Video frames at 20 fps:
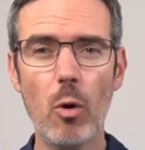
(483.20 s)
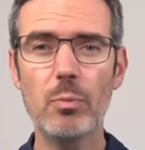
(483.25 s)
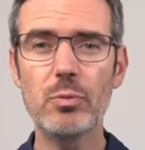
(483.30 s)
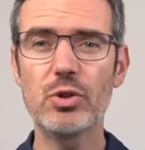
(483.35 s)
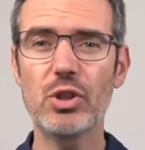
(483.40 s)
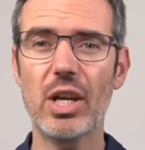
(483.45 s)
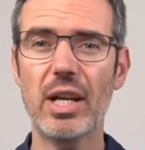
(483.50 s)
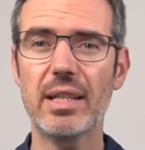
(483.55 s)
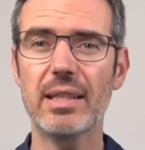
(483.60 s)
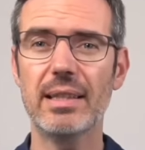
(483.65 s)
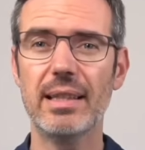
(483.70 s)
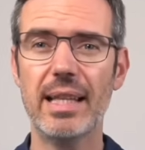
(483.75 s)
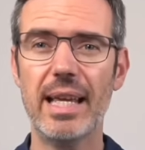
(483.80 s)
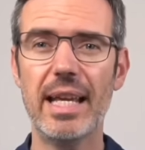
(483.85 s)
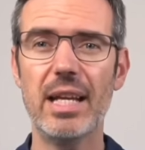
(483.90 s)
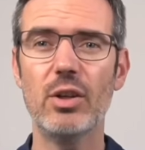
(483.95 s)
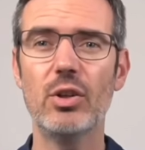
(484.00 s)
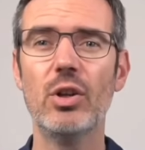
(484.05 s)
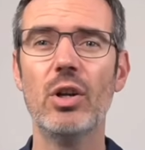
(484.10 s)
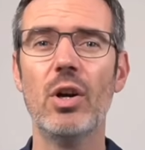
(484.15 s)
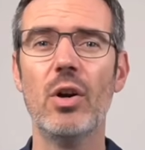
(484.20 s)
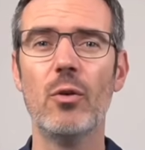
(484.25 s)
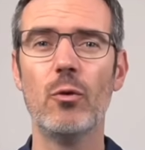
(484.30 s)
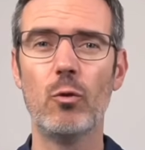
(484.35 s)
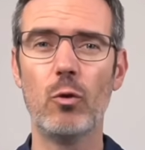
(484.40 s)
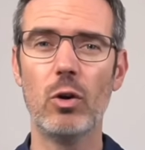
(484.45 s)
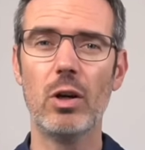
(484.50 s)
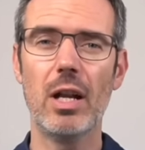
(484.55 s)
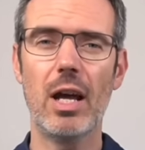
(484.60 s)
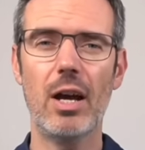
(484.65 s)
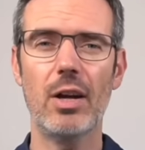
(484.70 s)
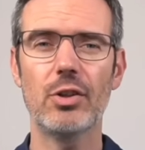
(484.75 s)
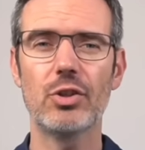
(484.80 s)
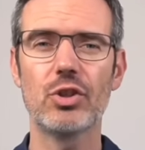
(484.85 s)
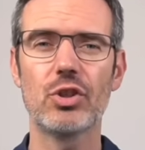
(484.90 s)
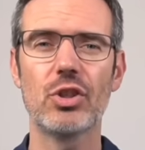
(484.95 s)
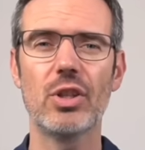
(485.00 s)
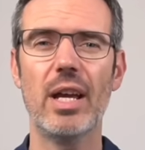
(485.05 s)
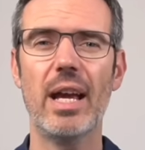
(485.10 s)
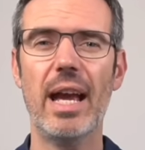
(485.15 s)
object layer for
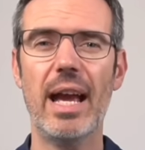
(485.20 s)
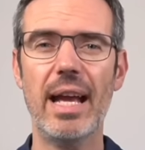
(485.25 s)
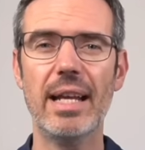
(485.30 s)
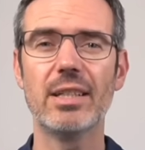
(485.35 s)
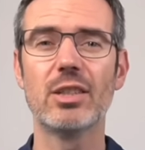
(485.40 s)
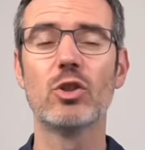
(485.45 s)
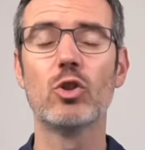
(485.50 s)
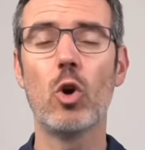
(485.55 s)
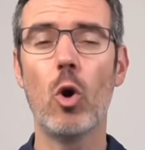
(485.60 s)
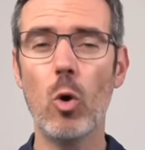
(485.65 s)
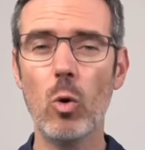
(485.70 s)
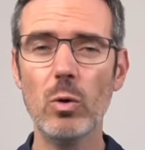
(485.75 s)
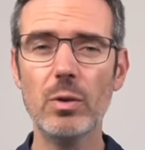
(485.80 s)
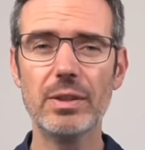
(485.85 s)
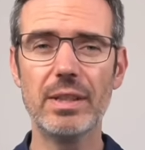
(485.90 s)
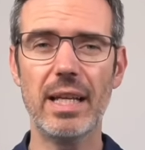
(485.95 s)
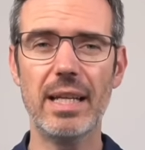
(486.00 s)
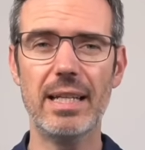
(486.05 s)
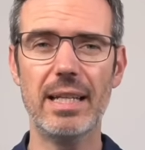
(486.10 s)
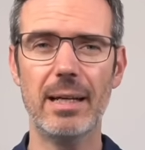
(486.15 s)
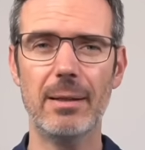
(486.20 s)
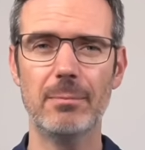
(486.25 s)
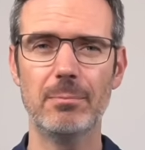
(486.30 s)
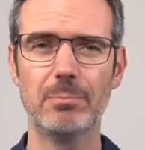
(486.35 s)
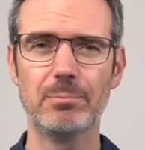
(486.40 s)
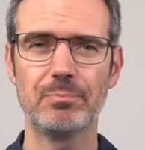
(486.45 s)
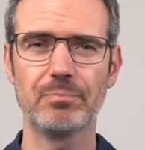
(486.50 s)
large and cold data.